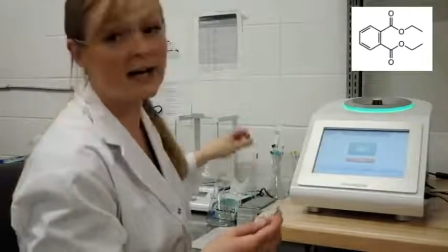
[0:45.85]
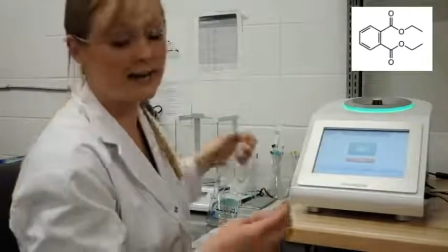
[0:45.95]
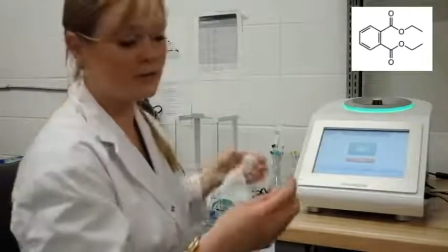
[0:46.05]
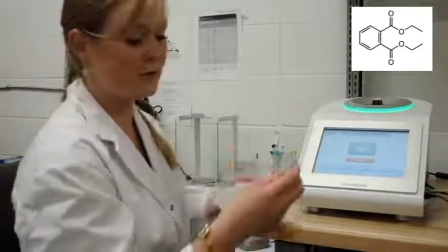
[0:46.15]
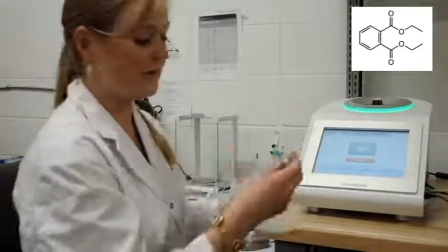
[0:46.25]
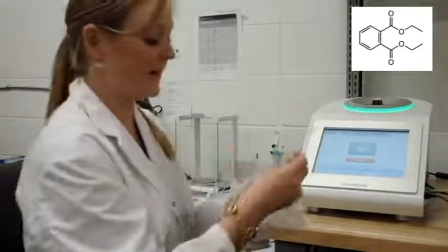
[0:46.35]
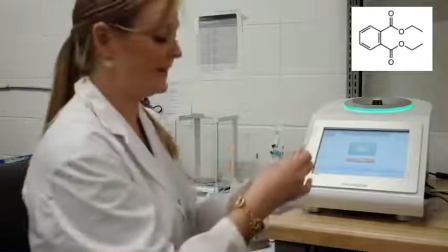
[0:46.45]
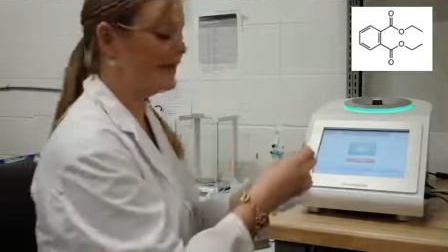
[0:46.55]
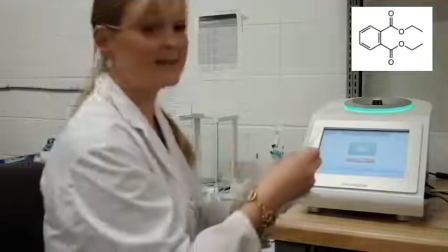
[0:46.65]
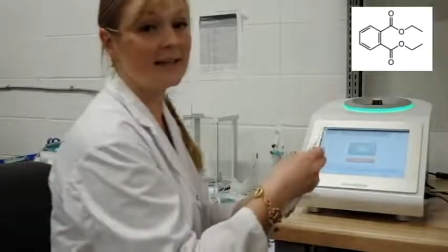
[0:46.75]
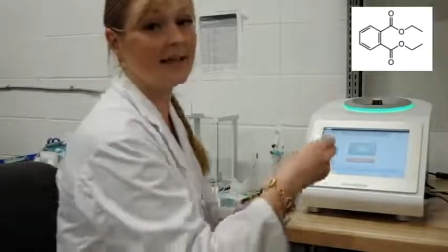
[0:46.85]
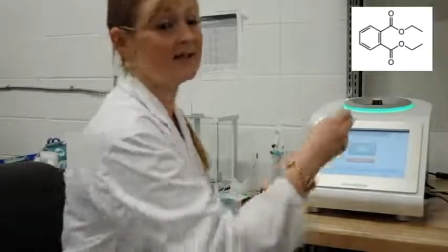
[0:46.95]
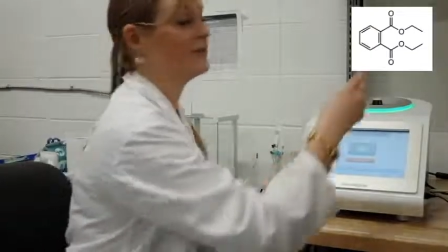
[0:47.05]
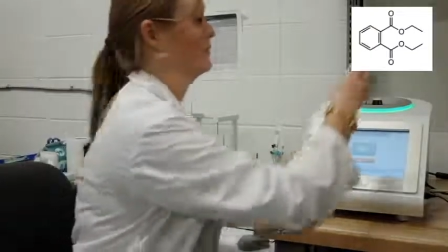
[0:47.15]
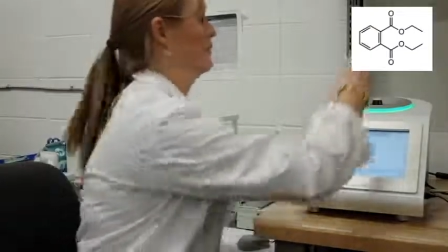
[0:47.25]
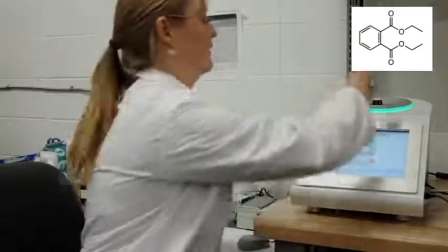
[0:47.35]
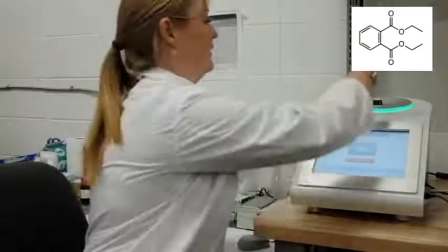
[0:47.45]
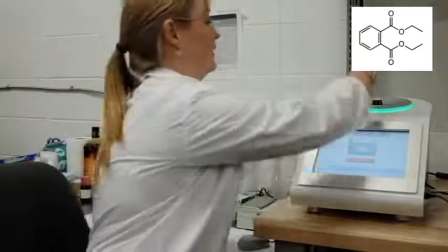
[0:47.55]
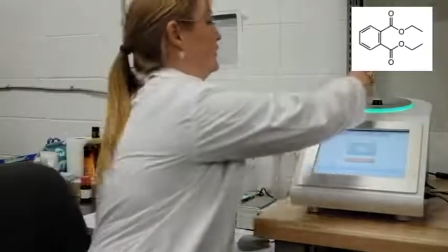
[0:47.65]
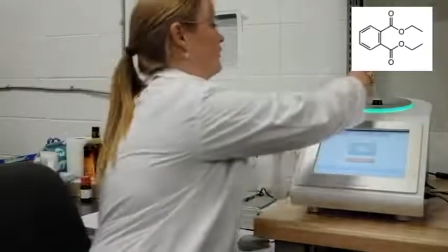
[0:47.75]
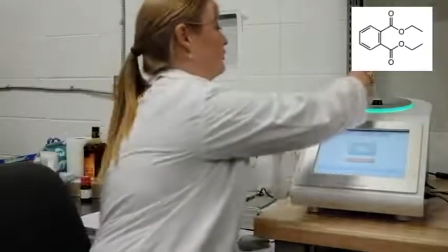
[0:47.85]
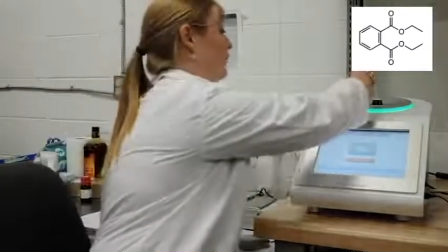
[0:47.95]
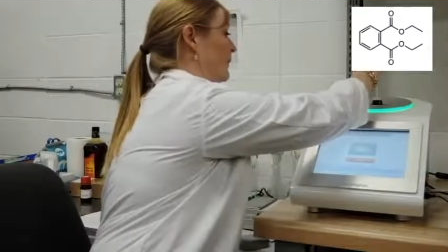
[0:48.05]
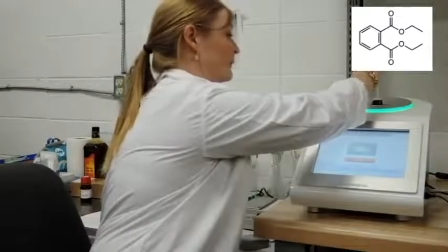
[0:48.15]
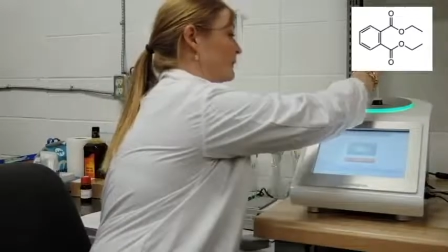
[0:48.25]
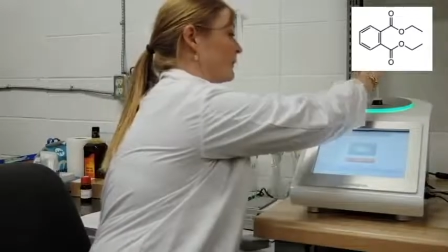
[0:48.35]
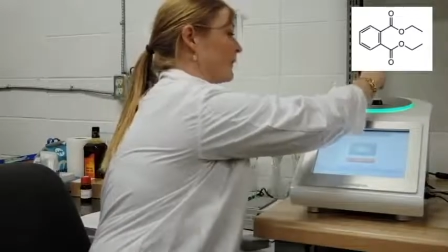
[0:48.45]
diethyl phthalate in deuterated chloroform.